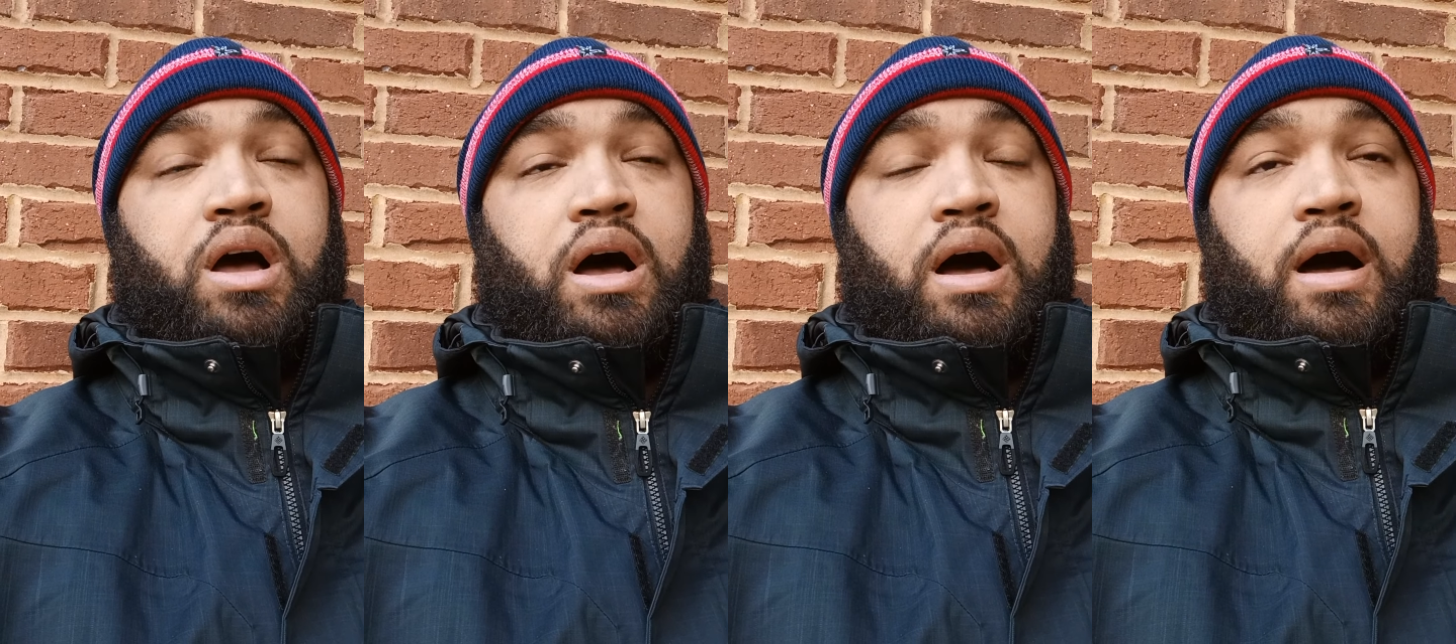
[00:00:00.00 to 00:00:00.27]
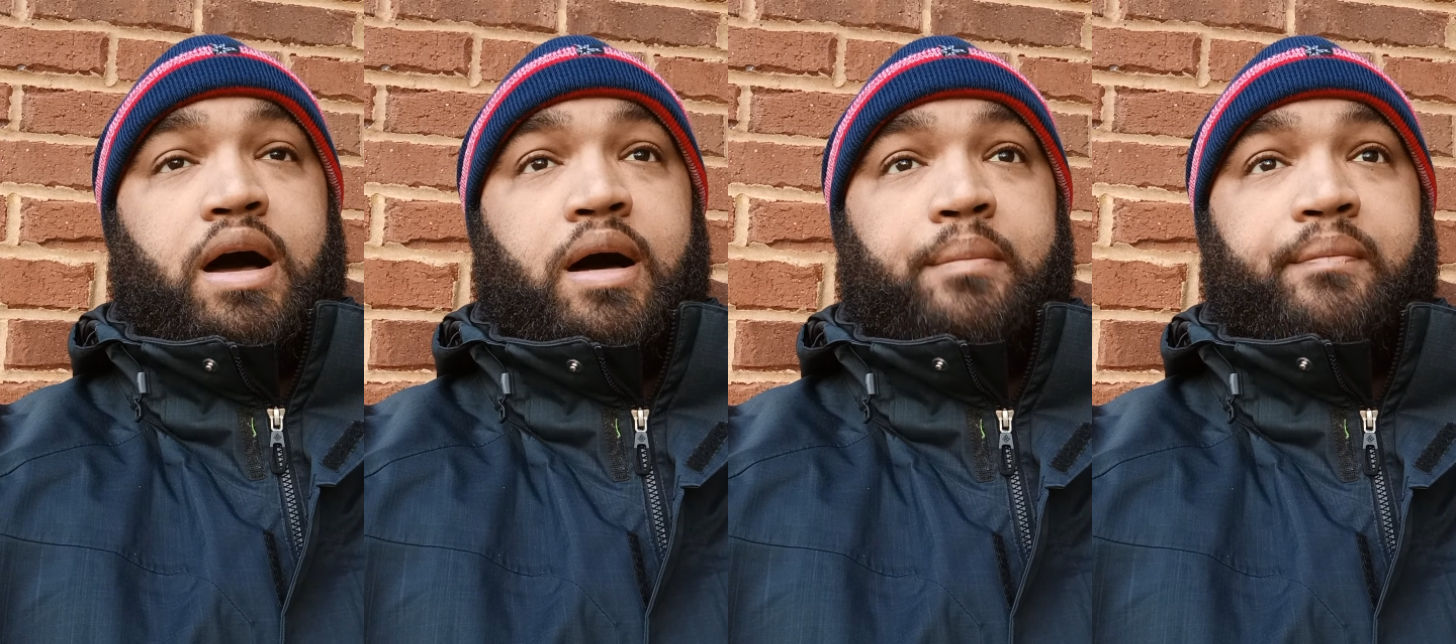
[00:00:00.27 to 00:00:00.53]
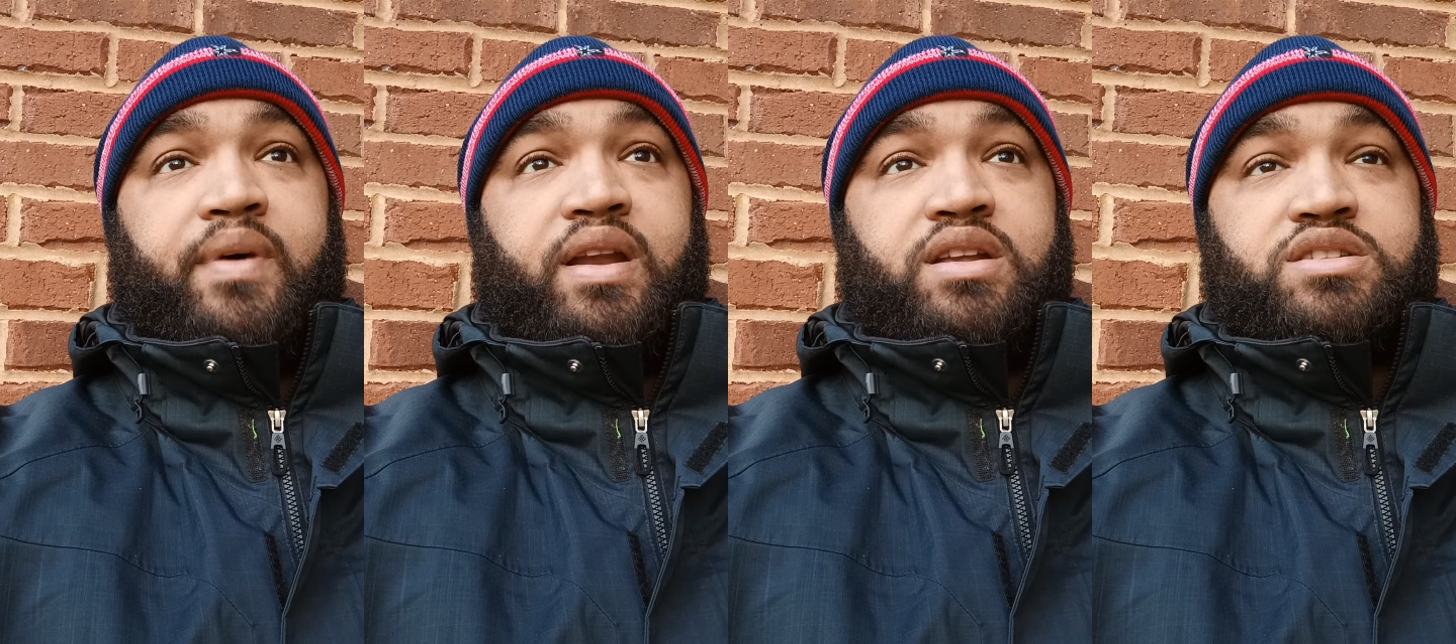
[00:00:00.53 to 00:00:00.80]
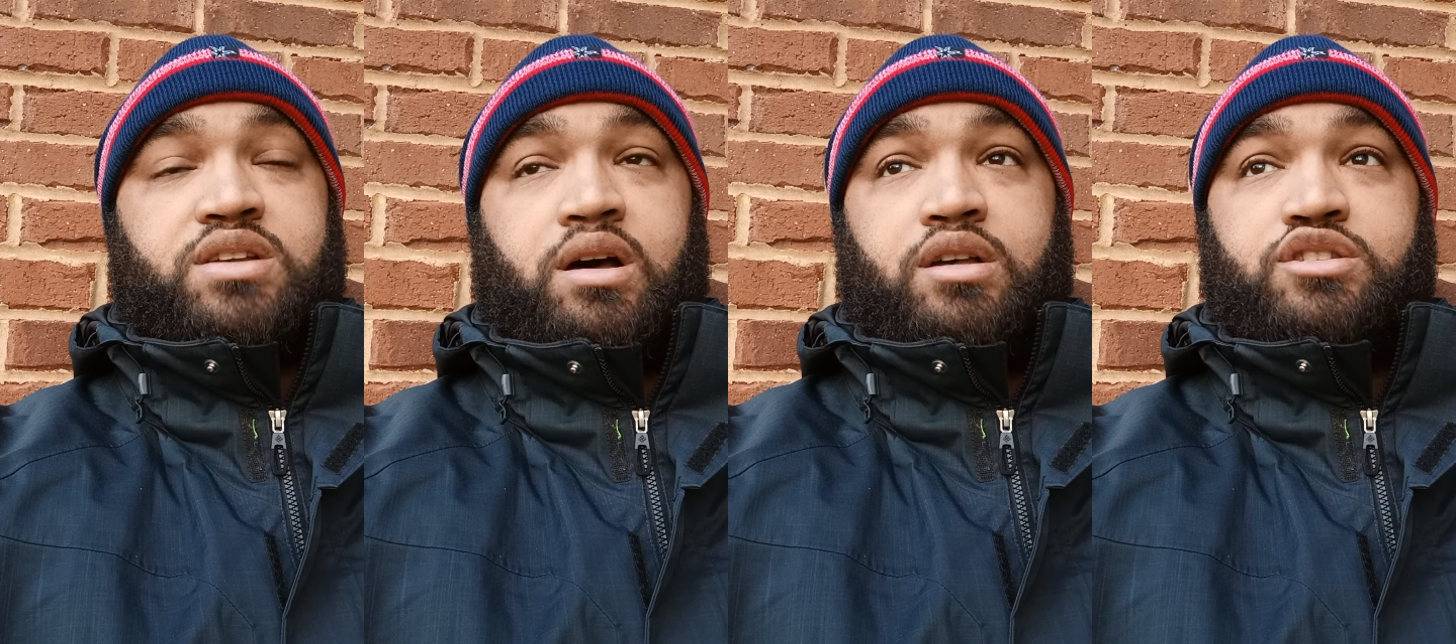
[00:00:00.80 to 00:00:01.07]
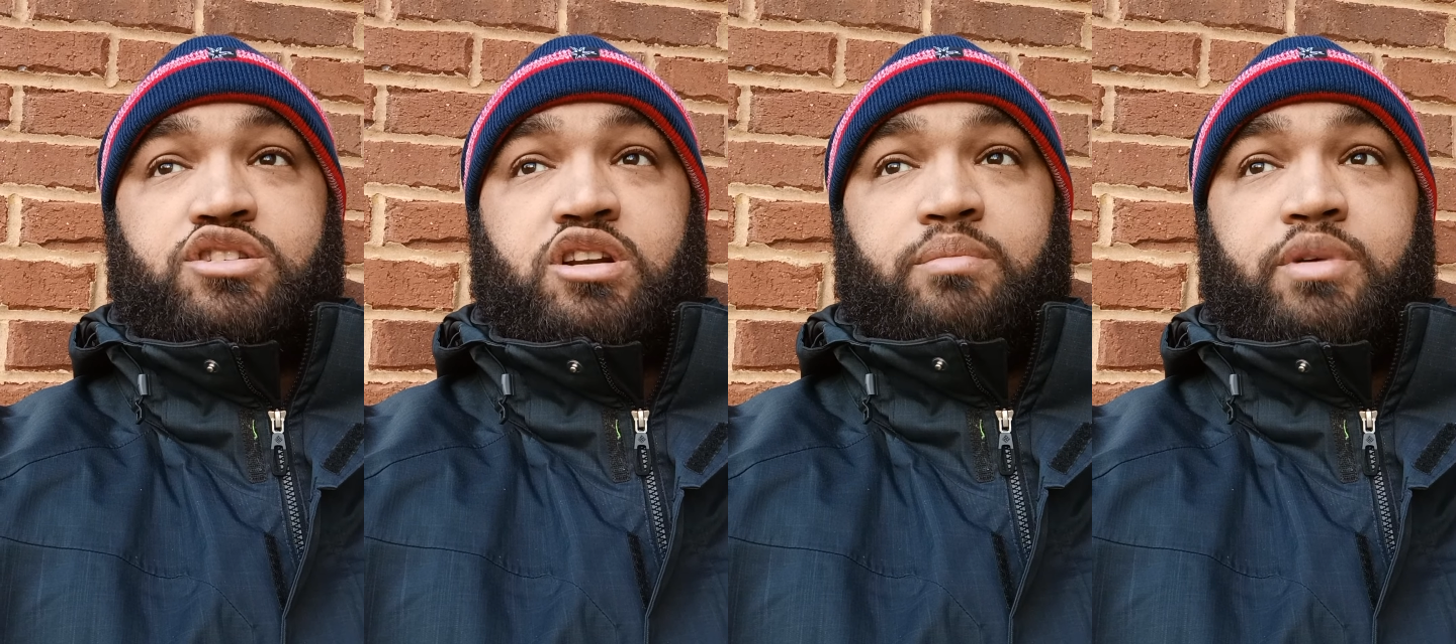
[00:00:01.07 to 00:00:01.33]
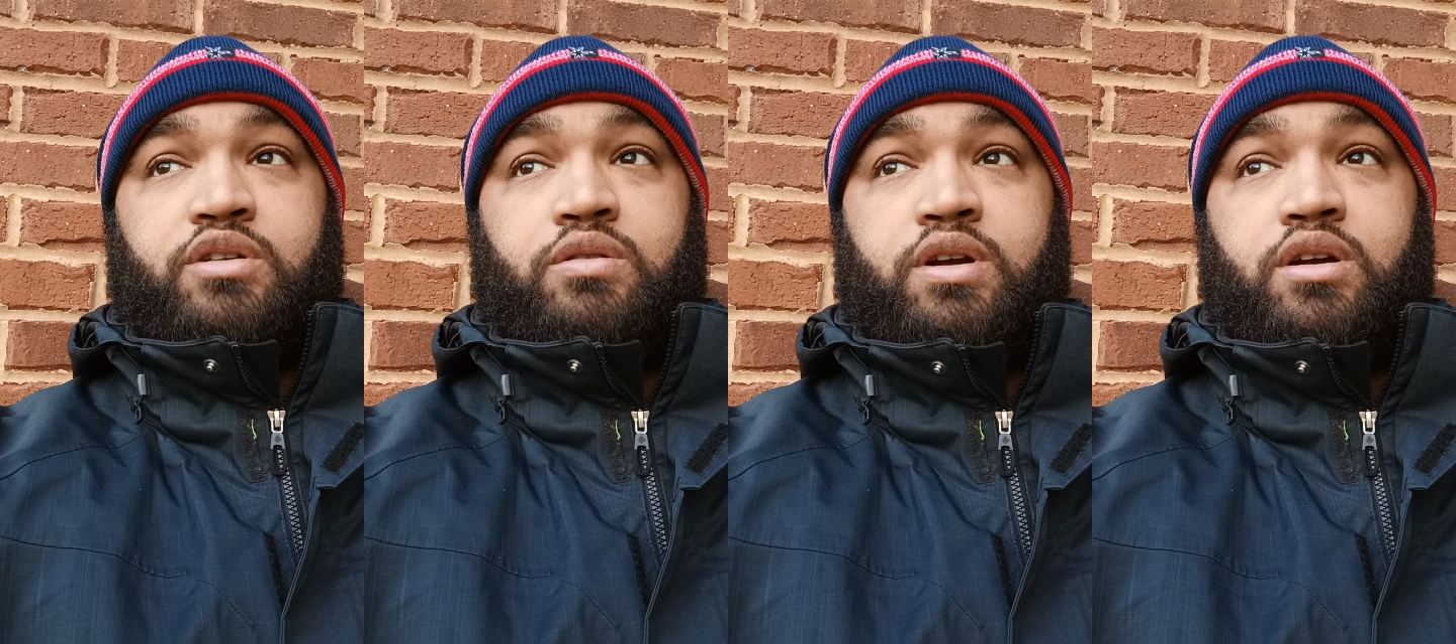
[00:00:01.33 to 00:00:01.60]
Um, and it's also
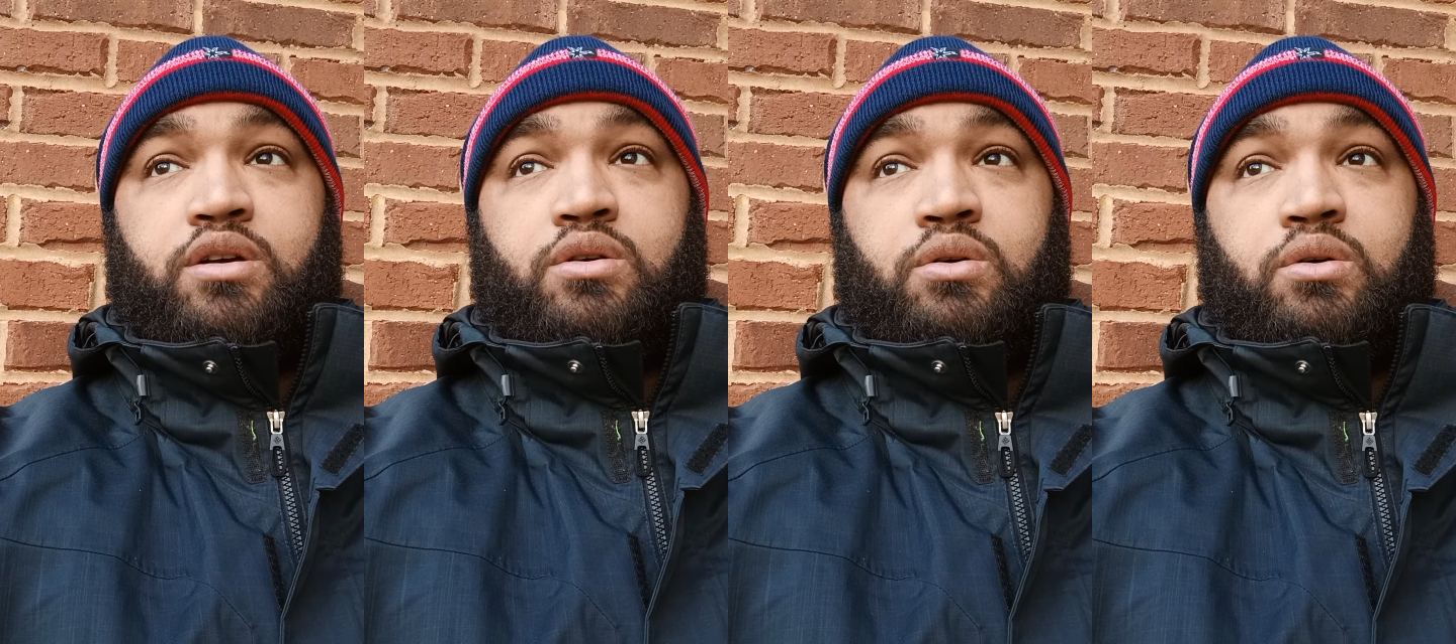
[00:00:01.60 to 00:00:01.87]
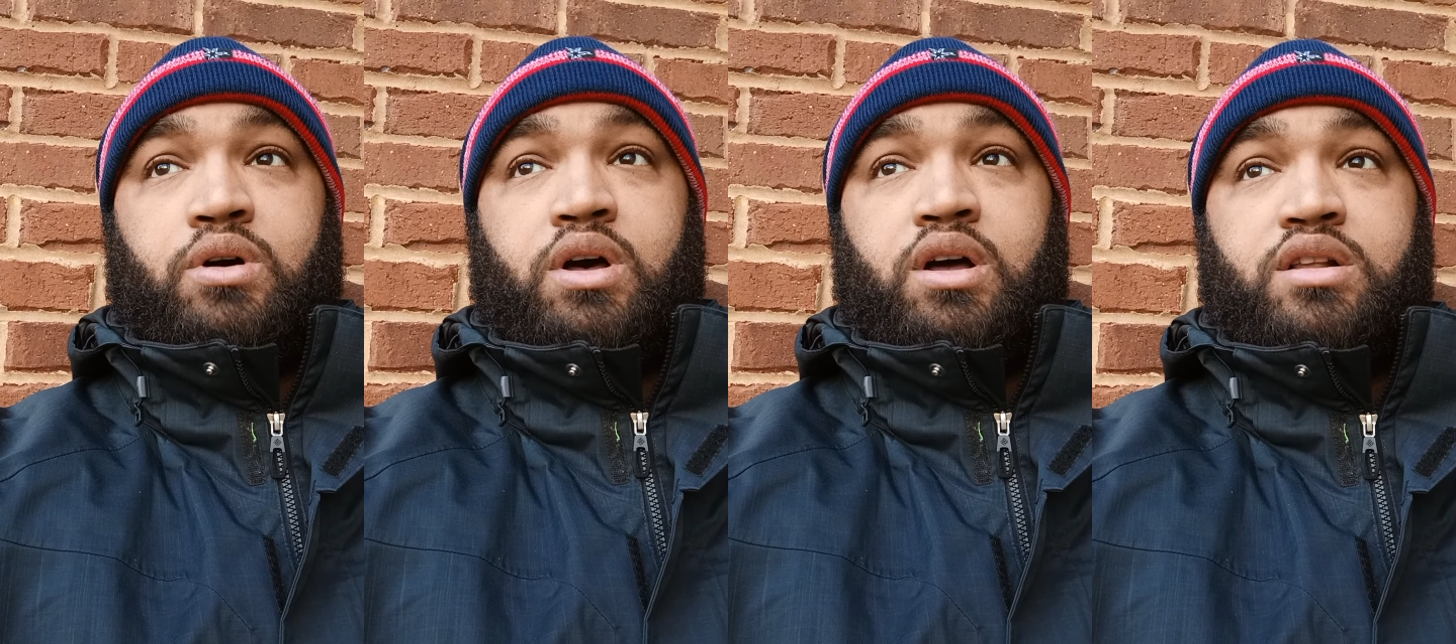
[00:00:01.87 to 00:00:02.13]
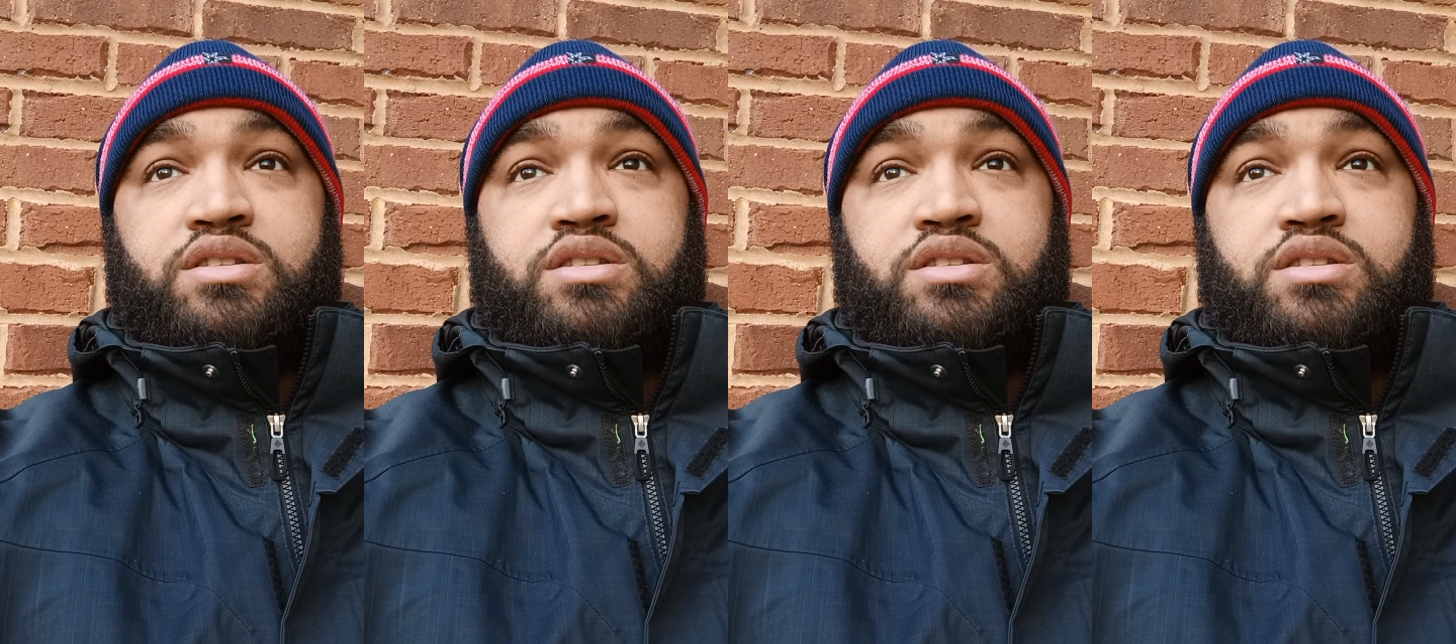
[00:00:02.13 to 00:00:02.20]
going to be critical